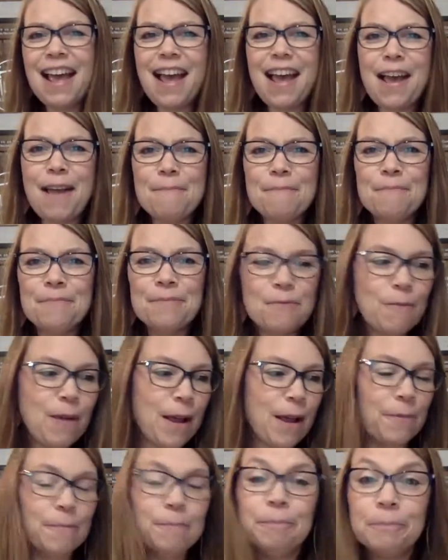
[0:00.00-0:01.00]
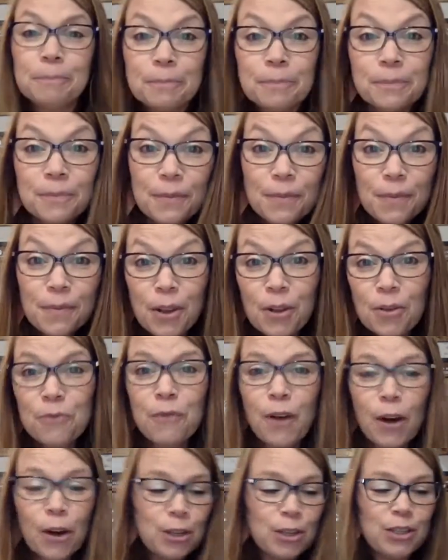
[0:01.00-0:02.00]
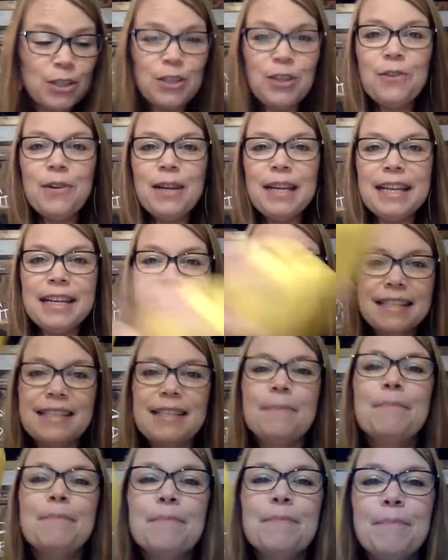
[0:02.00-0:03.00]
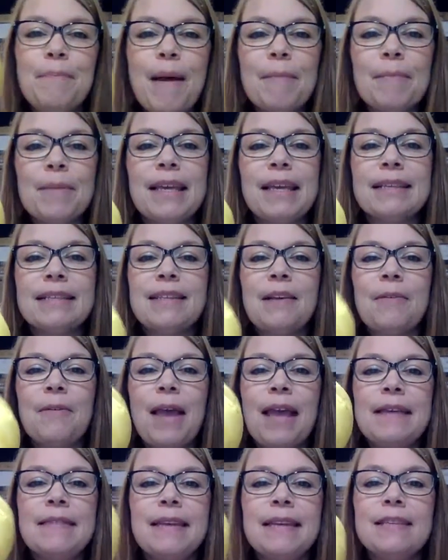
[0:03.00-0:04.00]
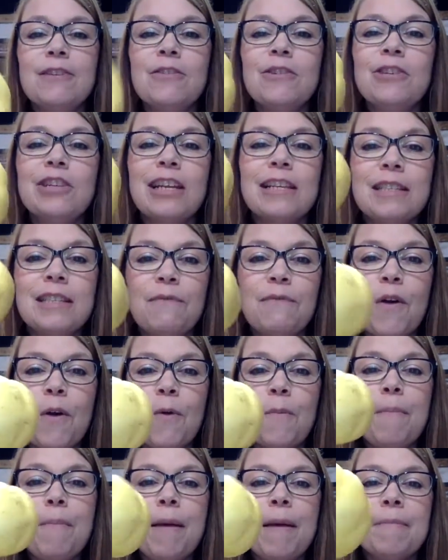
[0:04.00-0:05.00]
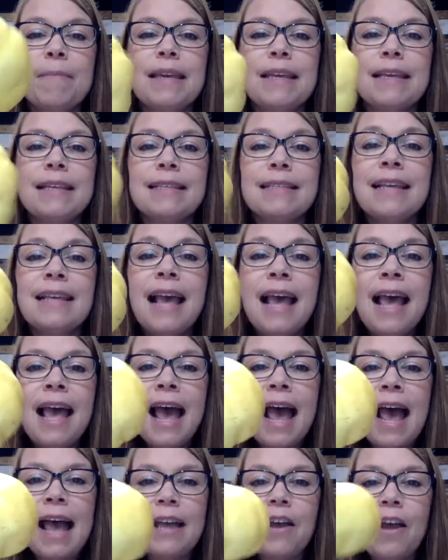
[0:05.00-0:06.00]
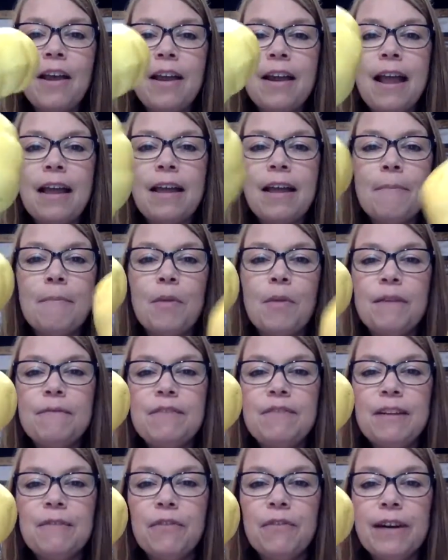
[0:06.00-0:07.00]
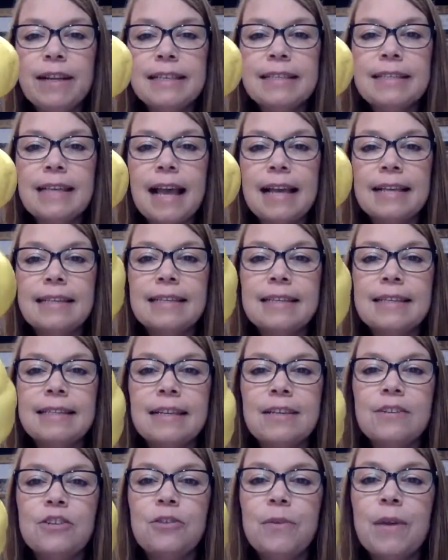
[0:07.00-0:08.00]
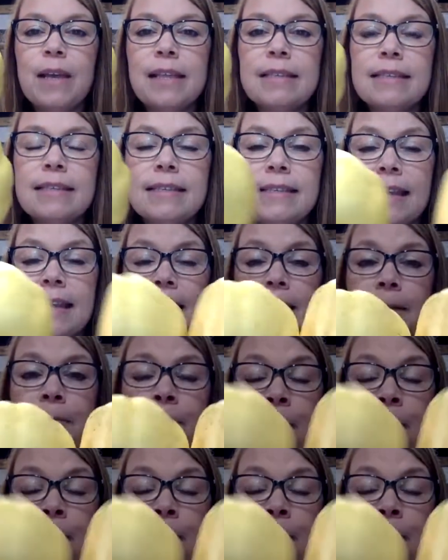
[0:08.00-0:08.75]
Well, first, you need some pumpkins, okay? These are just foam pumpkins. I got a couple of different sizes, as you can see.